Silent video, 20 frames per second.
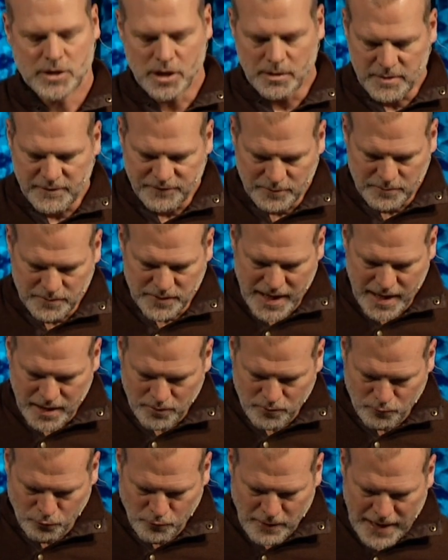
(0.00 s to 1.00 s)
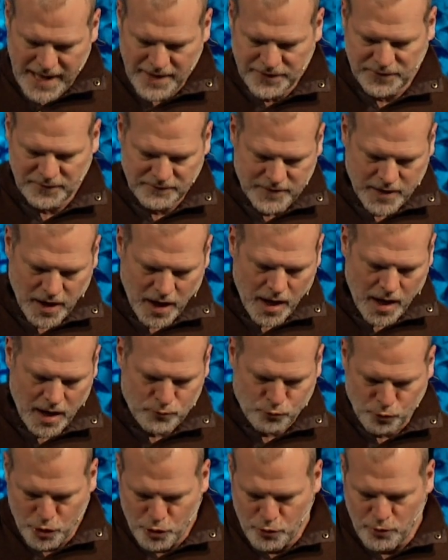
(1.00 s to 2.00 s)
coming from that wrath of
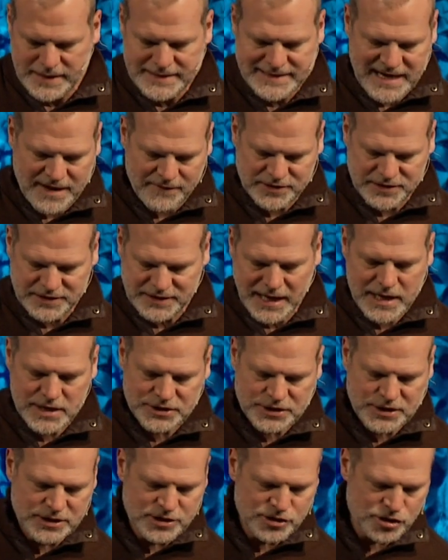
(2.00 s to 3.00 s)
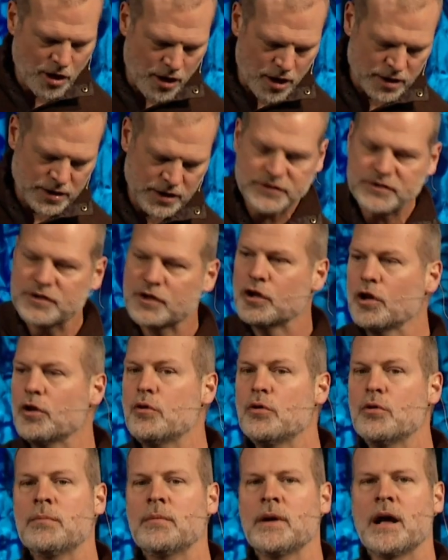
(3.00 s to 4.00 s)
God, ruin, devastation, darkness,
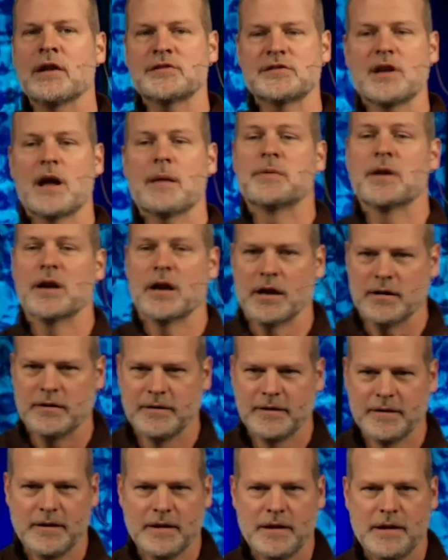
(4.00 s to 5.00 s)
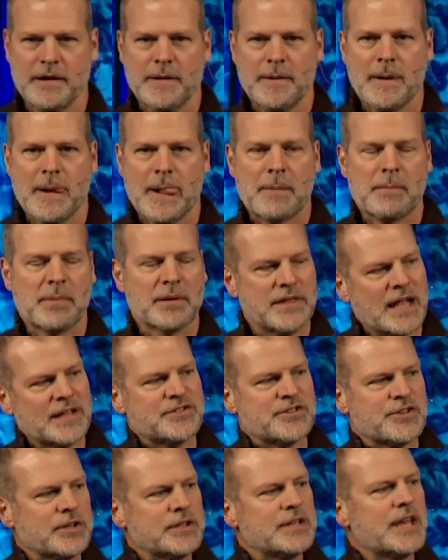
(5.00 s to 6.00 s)
gloom. I'll stop there. But
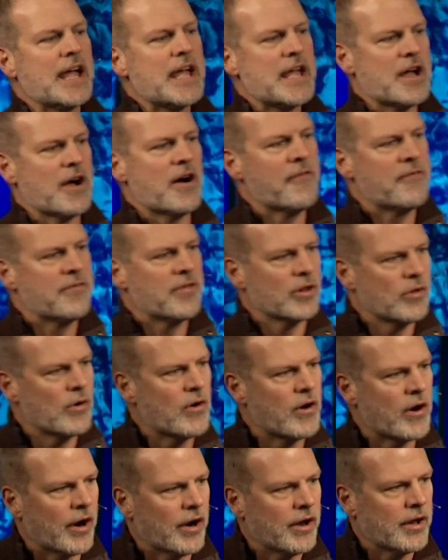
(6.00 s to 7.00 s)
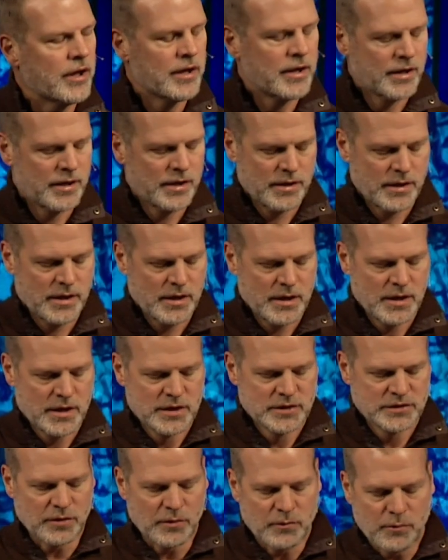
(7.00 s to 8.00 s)
that's the day of the Lord.
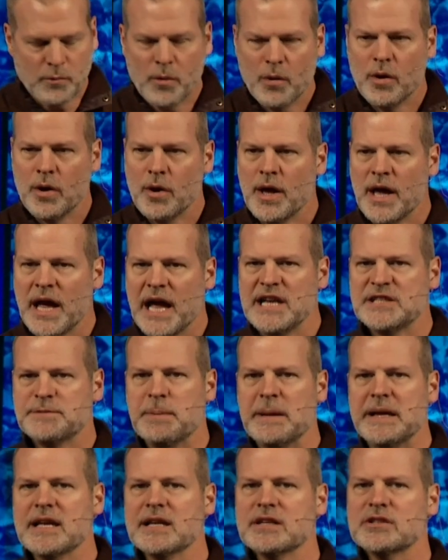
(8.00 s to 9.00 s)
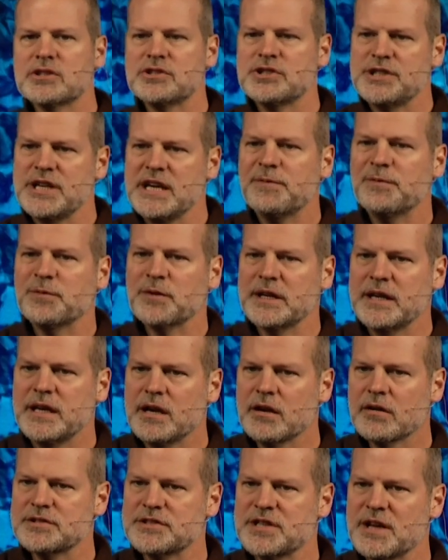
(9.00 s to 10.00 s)
So he's speaking chiefly
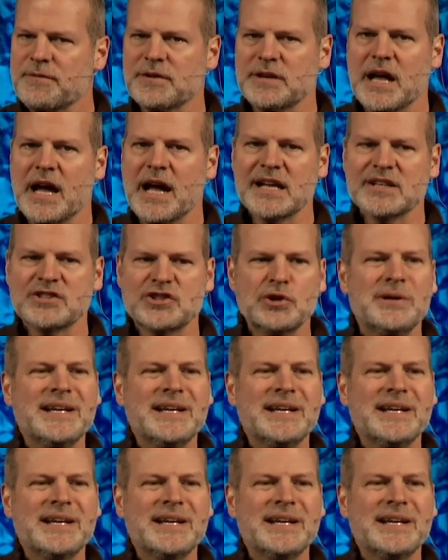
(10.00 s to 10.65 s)
here in Zephaniah